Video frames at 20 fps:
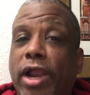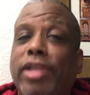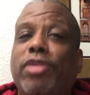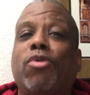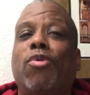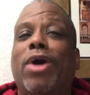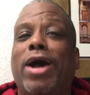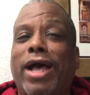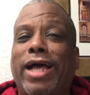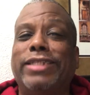That's
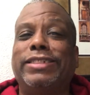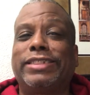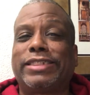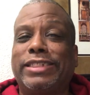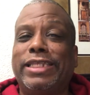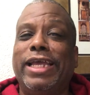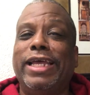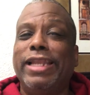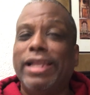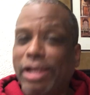why I
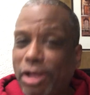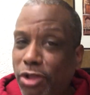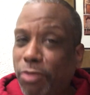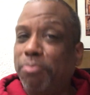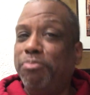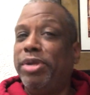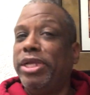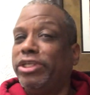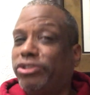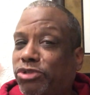said
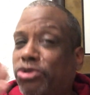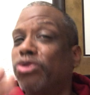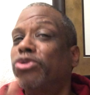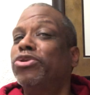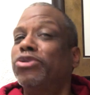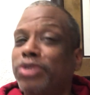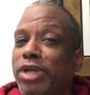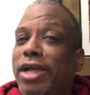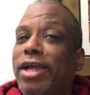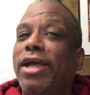be
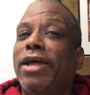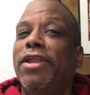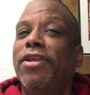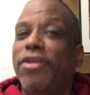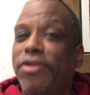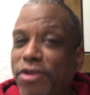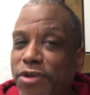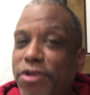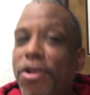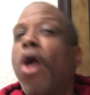true.
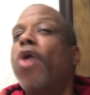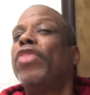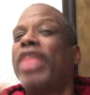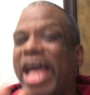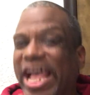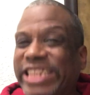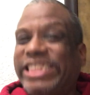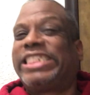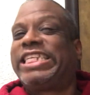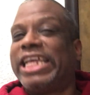Know
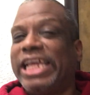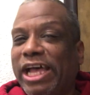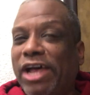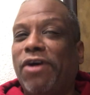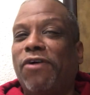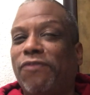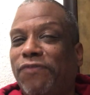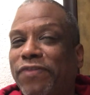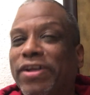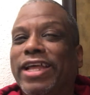
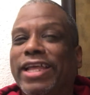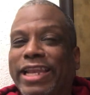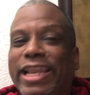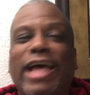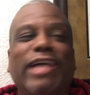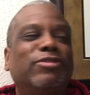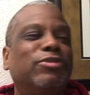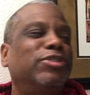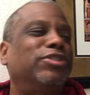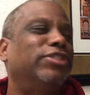thyself.
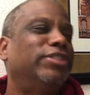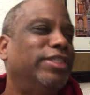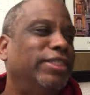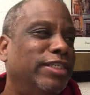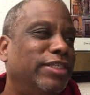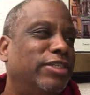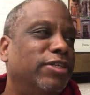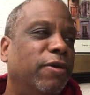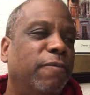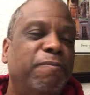That's what you need
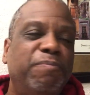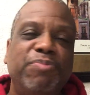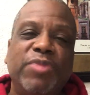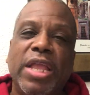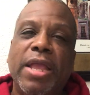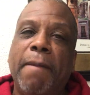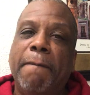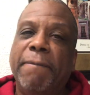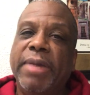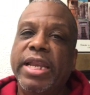to do.
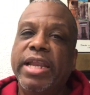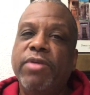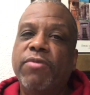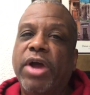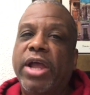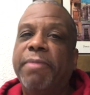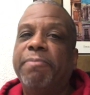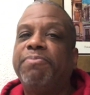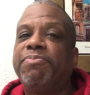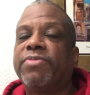But
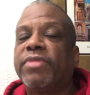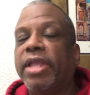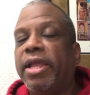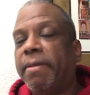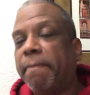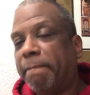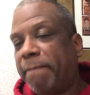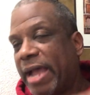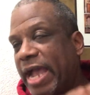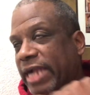anyway,
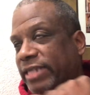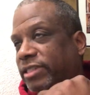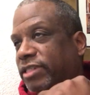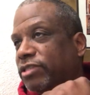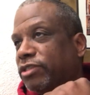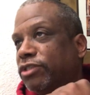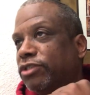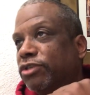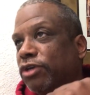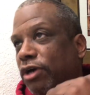back
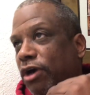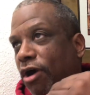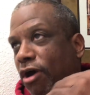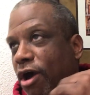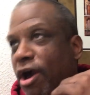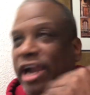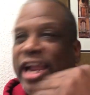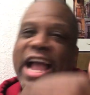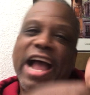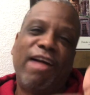to
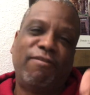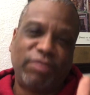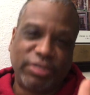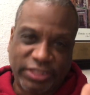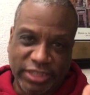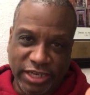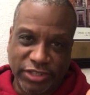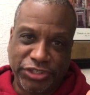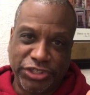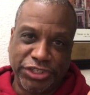our
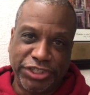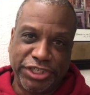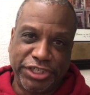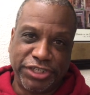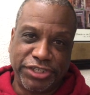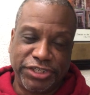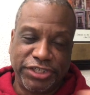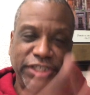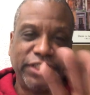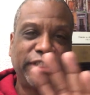conversation here.